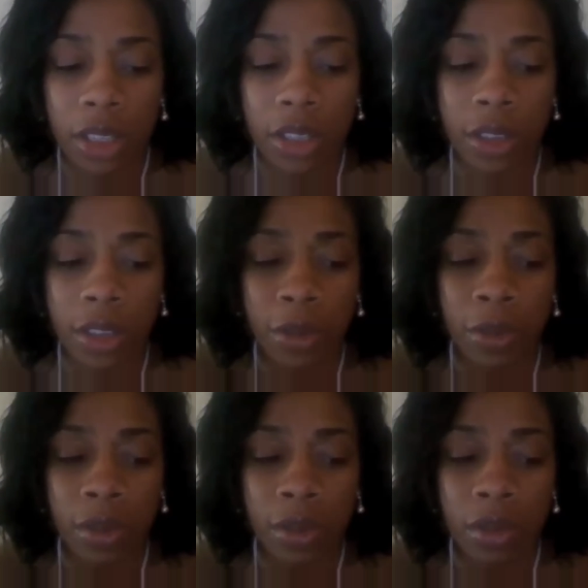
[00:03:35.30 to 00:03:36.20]

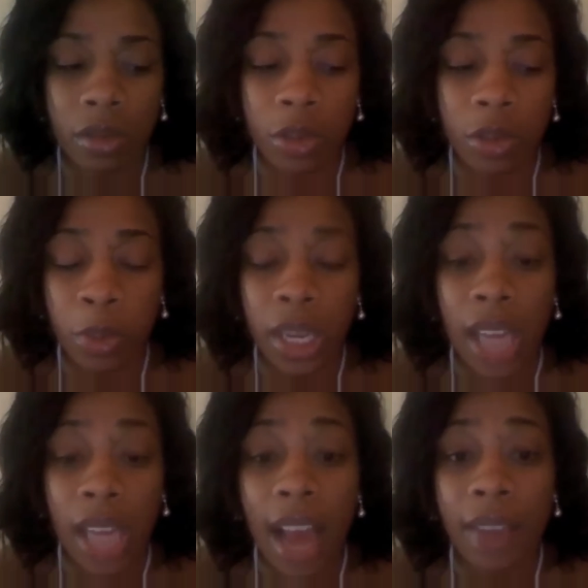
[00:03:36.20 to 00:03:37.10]
to to be
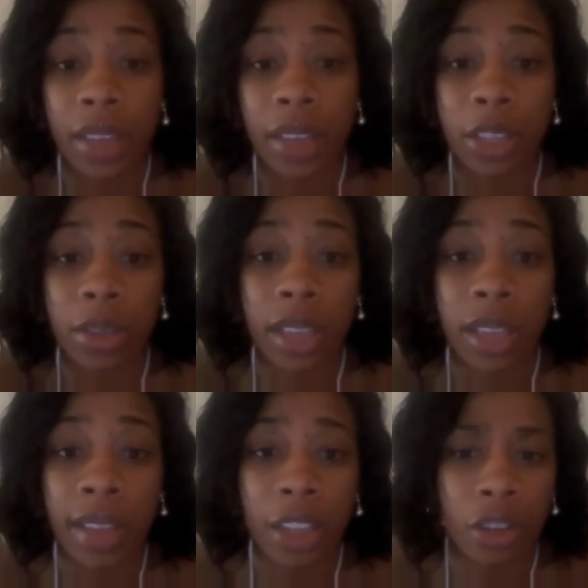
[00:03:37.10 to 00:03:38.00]
alive and to
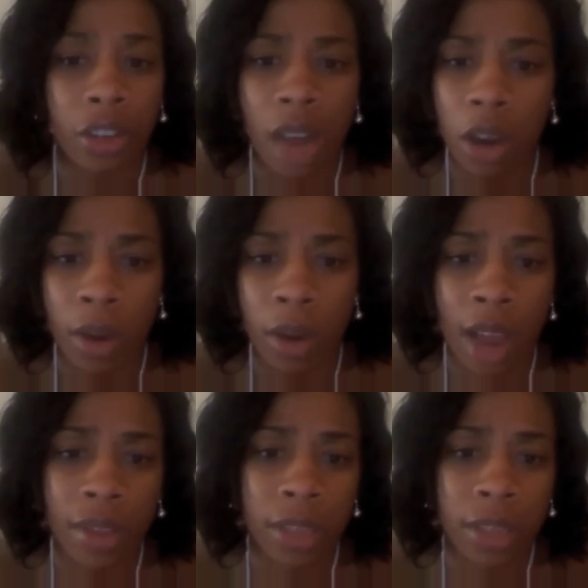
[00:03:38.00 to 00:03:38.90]
say that you're not going
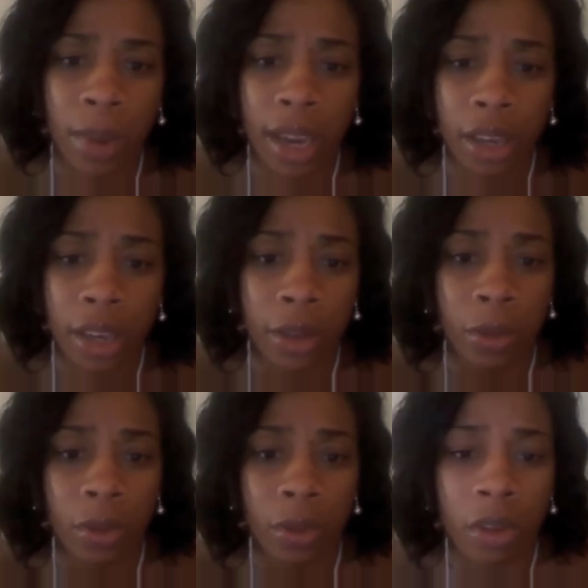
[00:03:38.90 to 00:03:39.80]
out this way and you
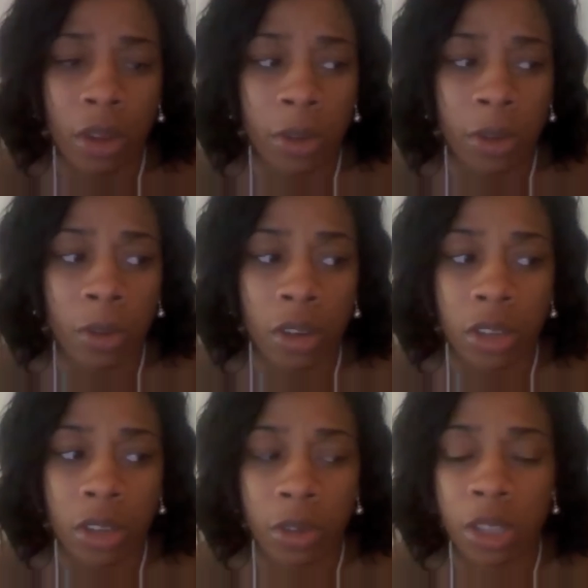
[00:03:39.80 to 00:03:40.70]
you know you
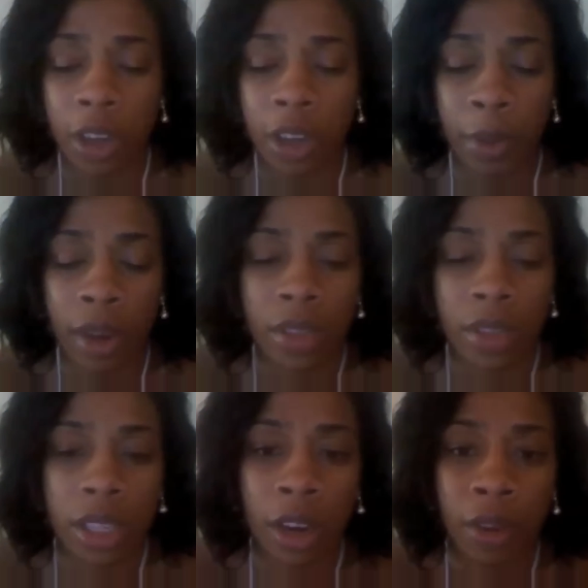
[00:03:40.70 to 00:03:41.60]
are you deserve to be on
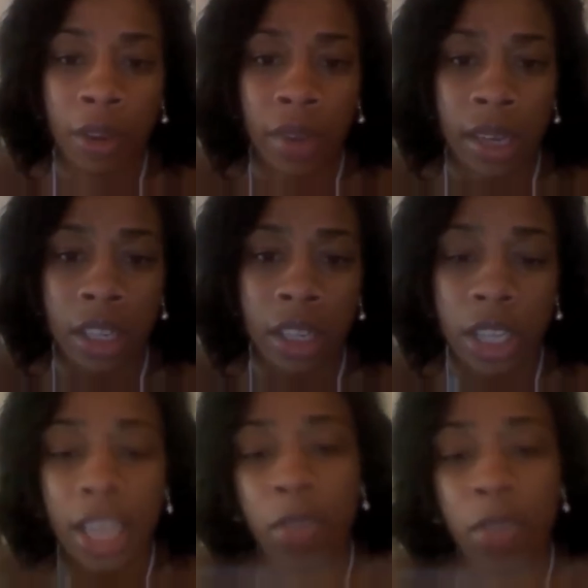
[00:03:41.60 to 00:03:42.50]
this earth and to
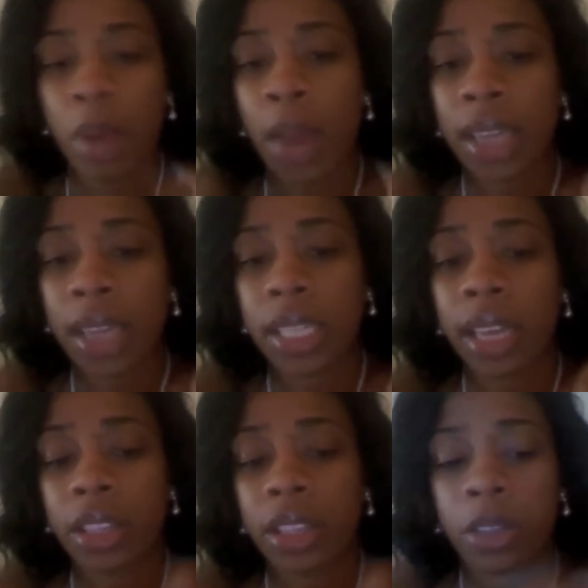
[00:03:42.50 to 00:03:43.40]
change my
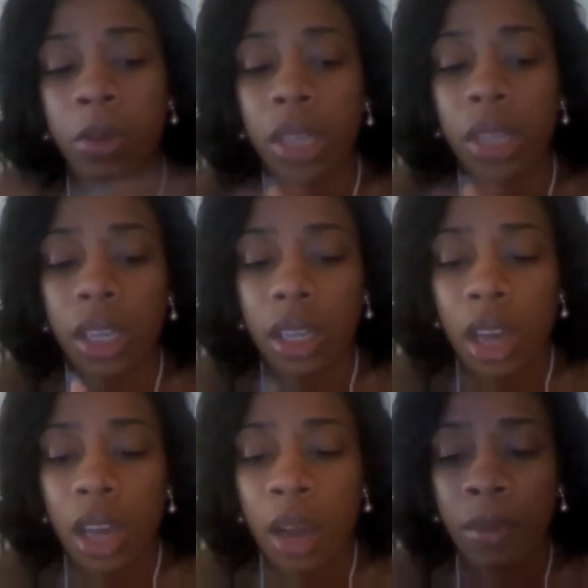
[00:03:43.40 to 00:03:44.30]
mindset to
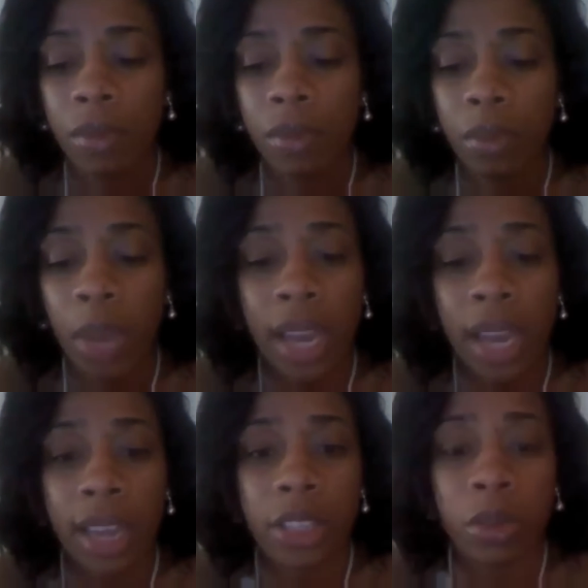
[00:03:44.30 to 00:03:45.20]
um,
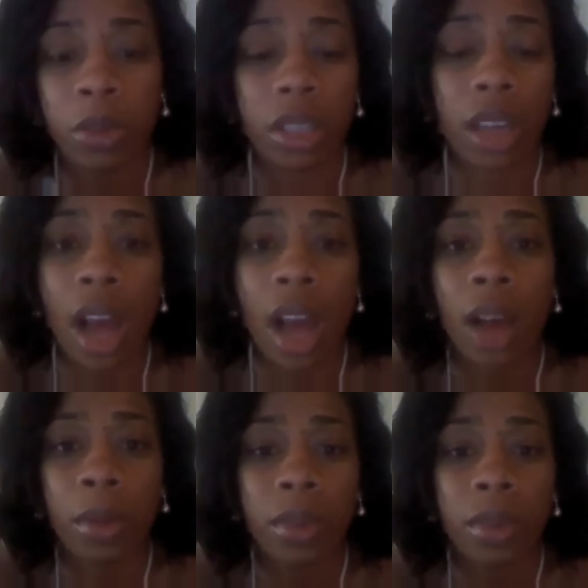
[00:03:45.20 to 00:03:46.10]
panic to to
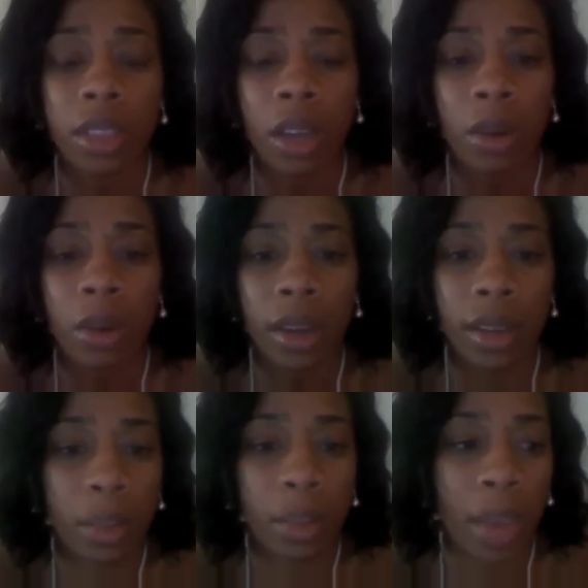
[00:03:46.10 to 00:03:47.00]
calm so
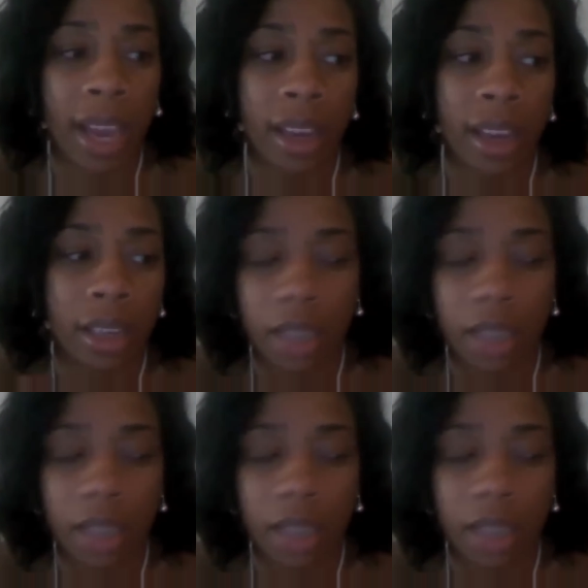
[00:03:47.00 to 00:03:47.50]
the pain uh,